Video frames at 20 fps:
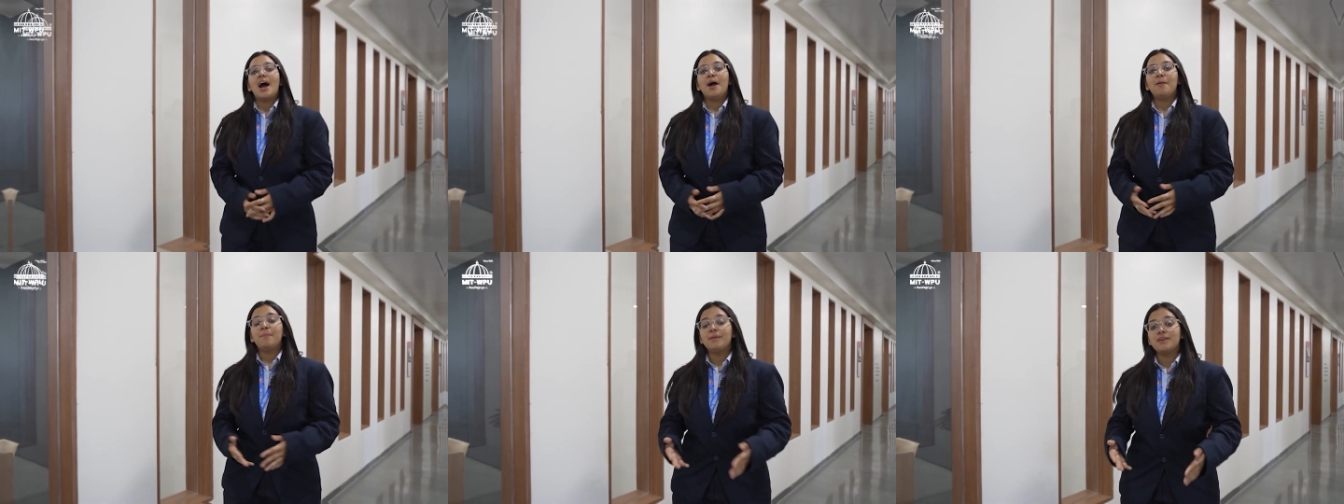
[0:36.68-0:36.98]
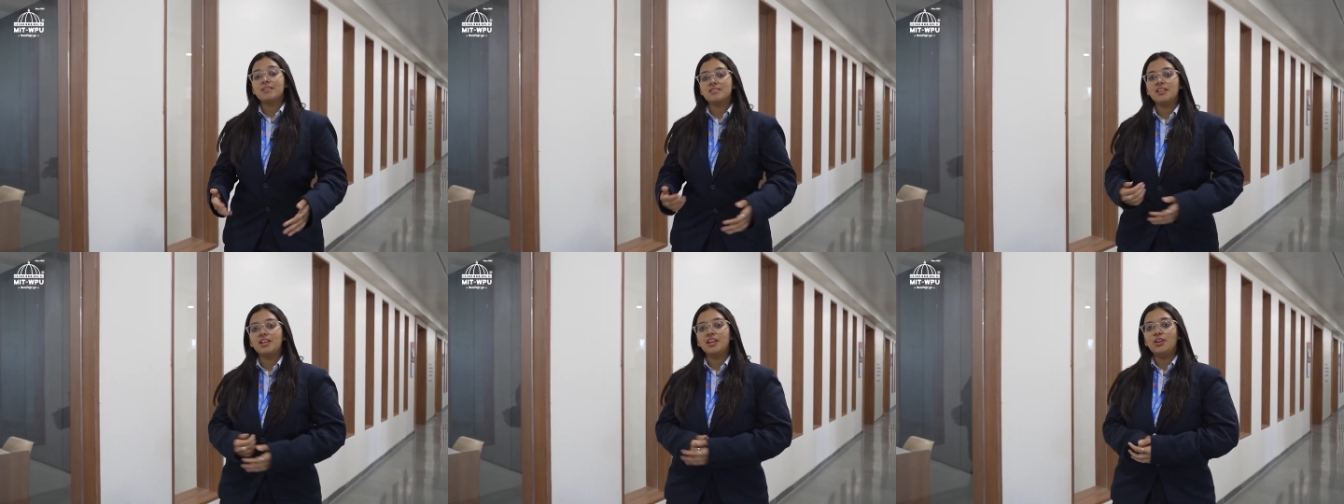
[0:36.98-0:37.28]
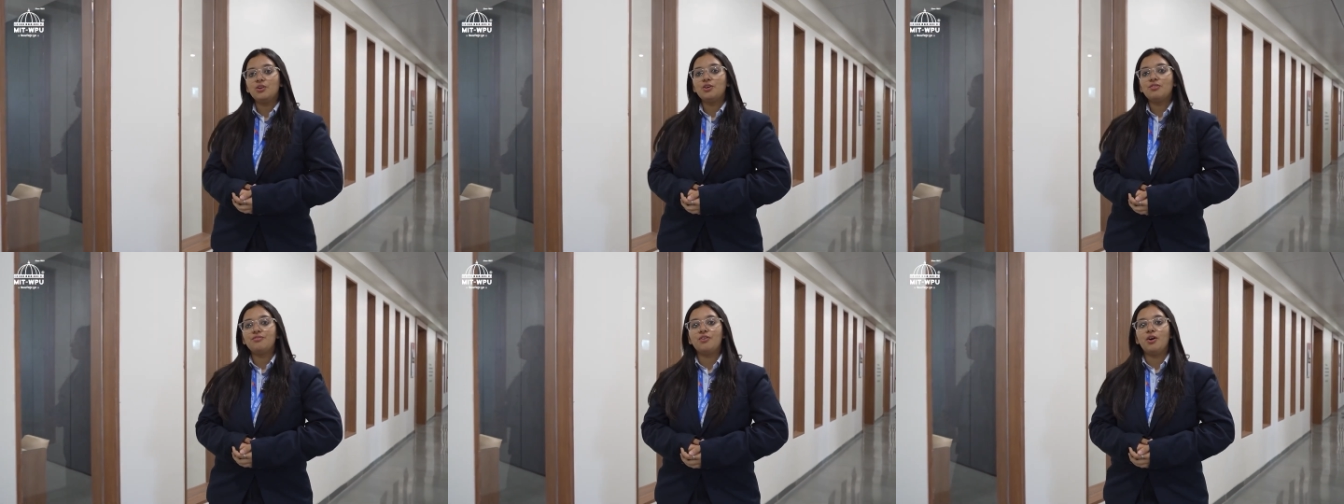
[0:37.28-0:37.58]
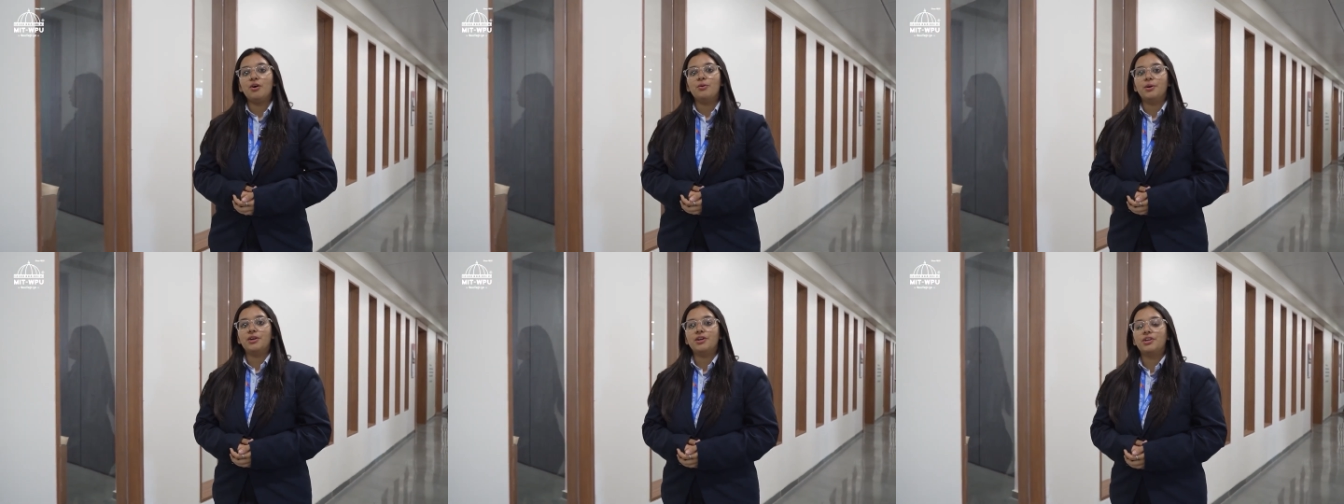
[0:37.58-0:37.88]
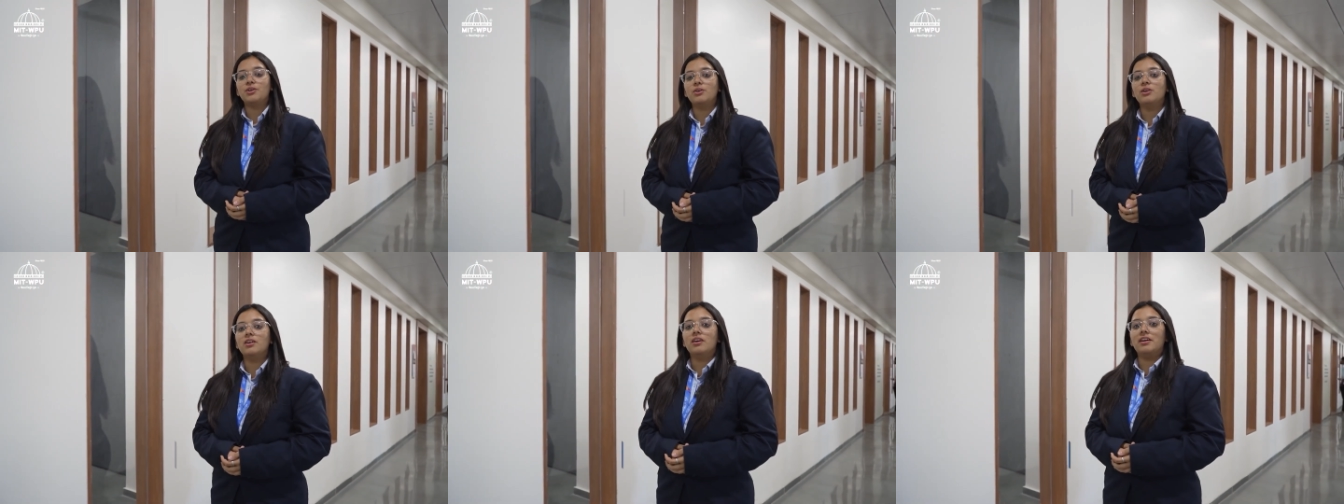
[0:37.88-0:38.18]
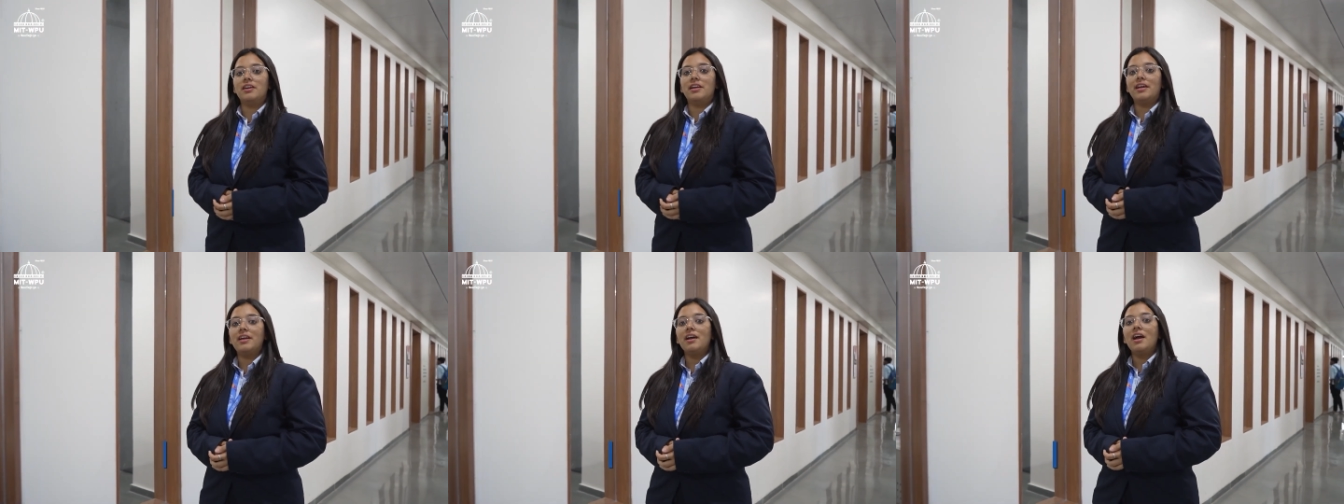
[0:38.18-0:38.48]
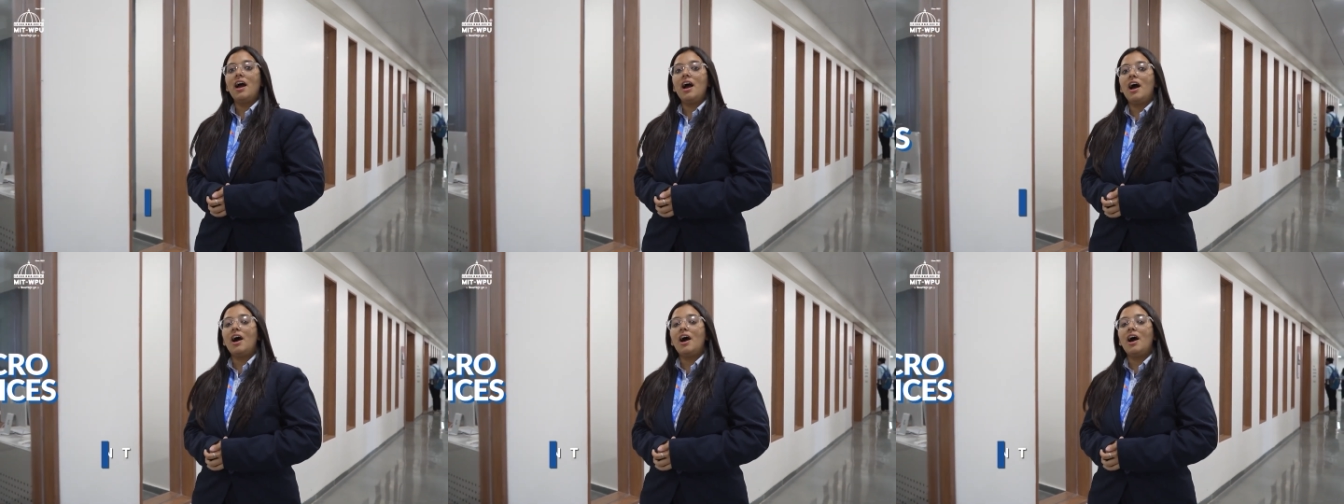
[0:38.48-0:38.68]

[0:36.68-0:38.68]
I personally look forward to learning